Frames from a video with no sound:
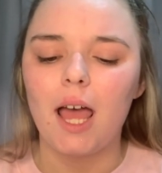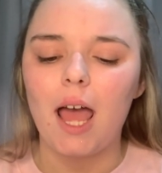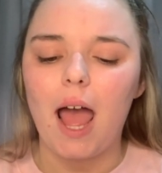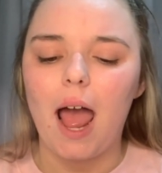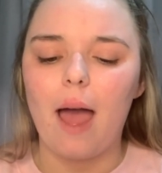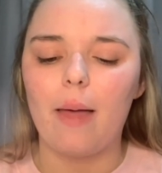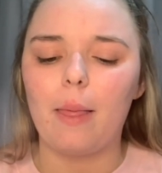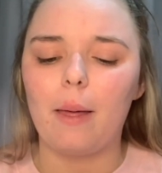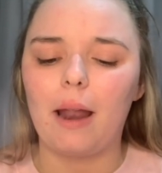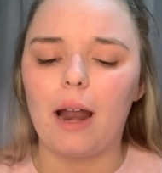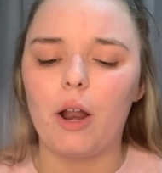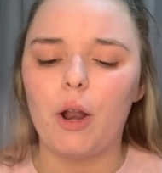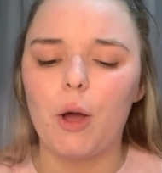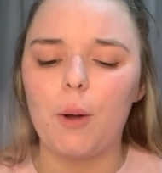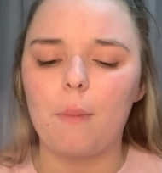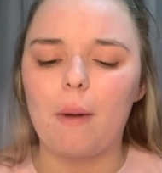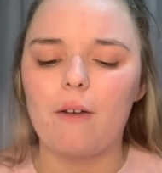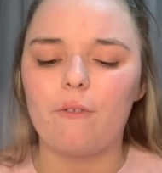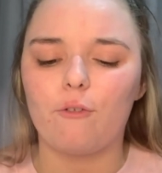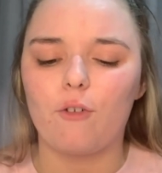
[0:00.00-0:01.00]
and then I know
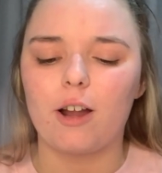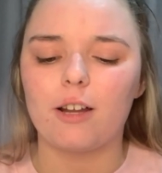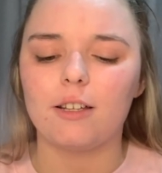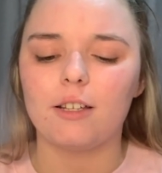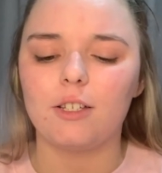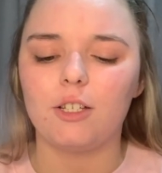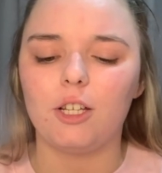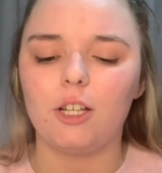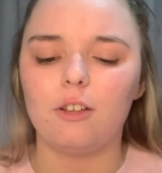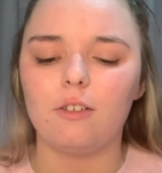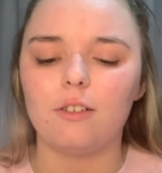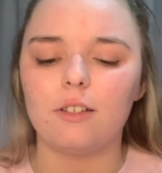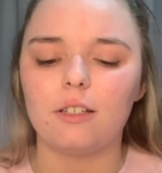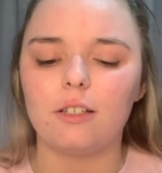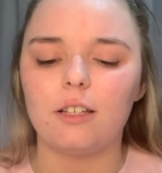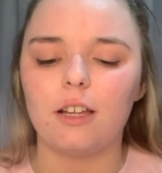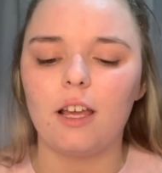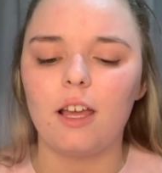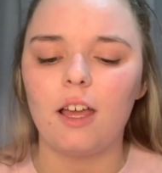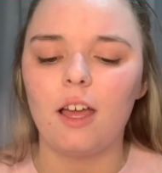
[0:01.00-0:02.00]
my friend used
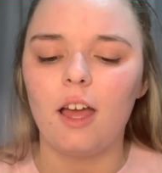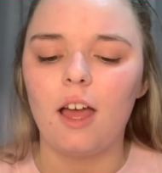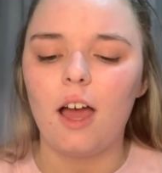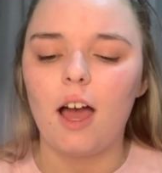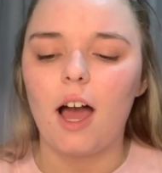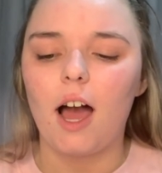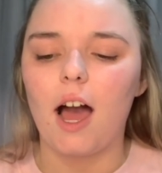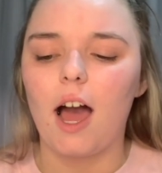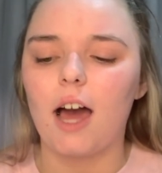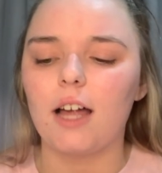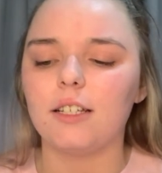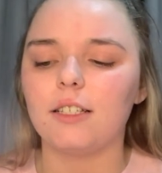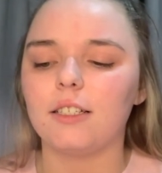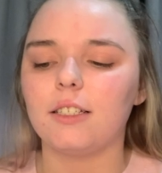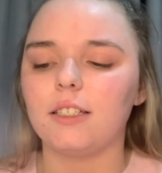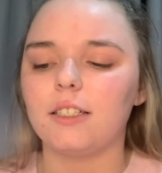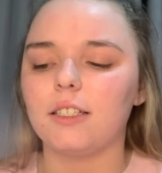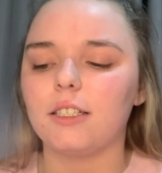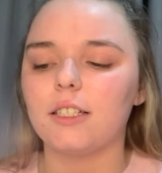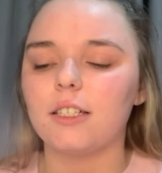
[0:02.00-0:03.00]
it and